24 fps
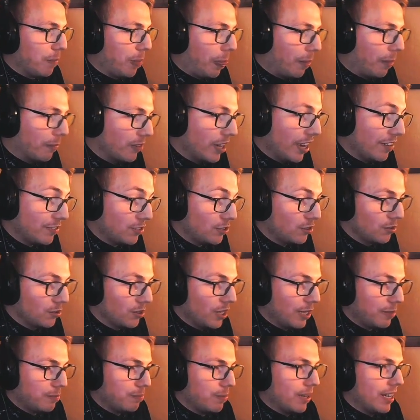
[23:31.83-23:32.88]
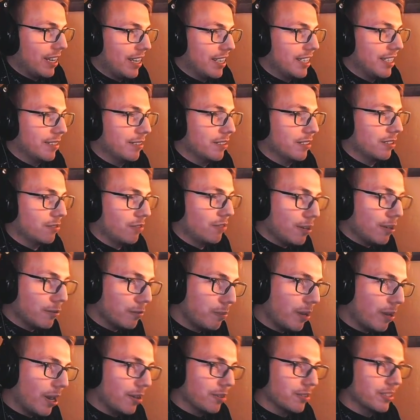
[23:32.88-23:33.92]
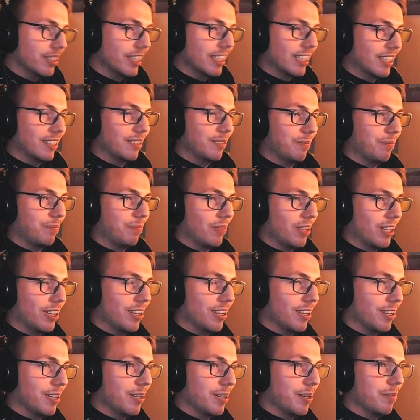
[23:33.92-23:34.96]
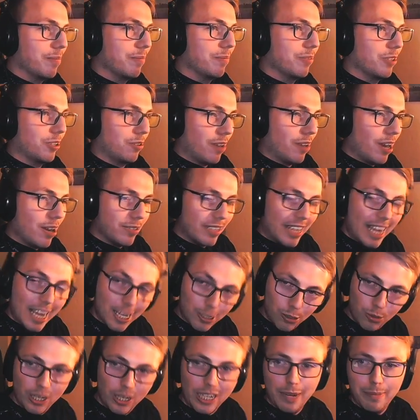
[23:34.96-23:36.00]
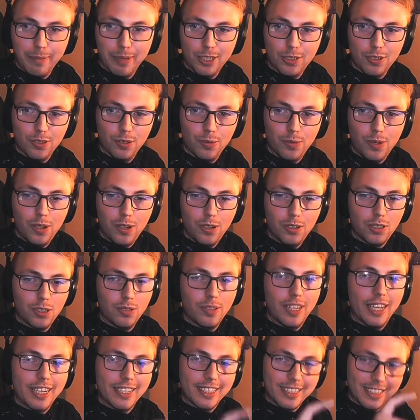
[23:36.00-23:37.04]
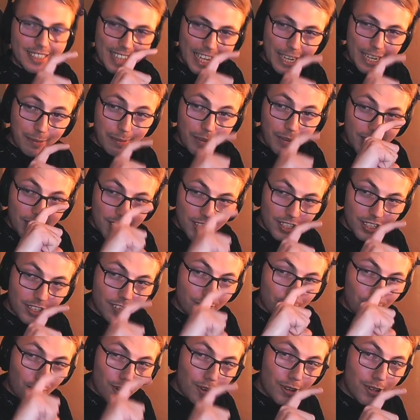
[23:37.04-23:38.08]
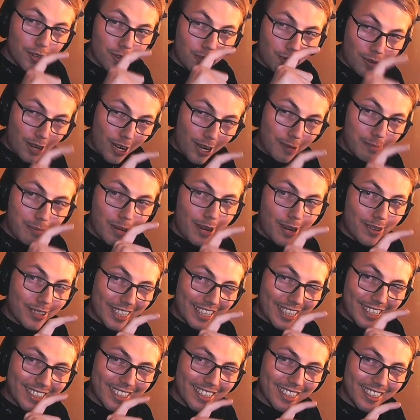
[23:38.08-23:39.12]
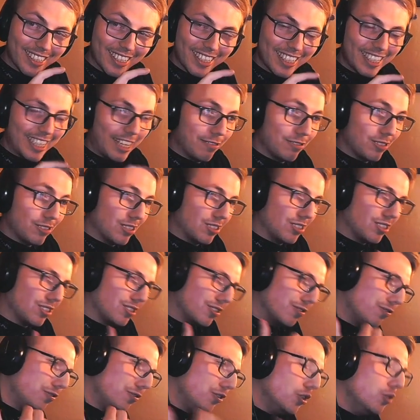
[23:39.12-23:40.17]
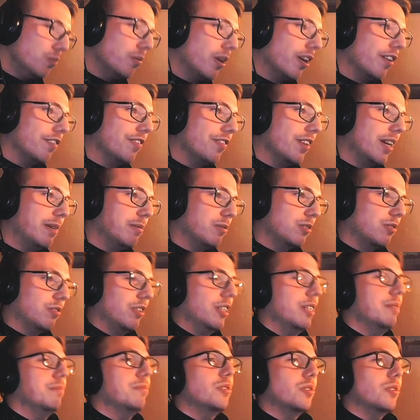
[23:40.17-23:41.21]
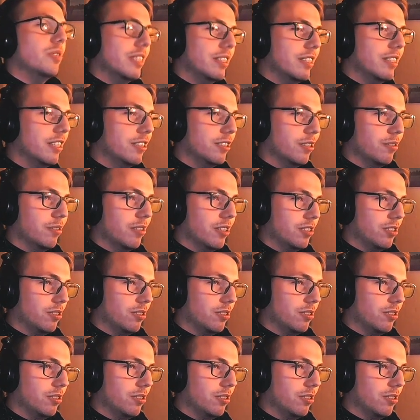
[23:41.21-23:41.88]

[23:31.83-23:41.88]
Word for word: We have to do that by ground pounding the ground as we clip into the wall, so that the animation of Wario ground pounding gives us just a few more frames for him to eat that donut.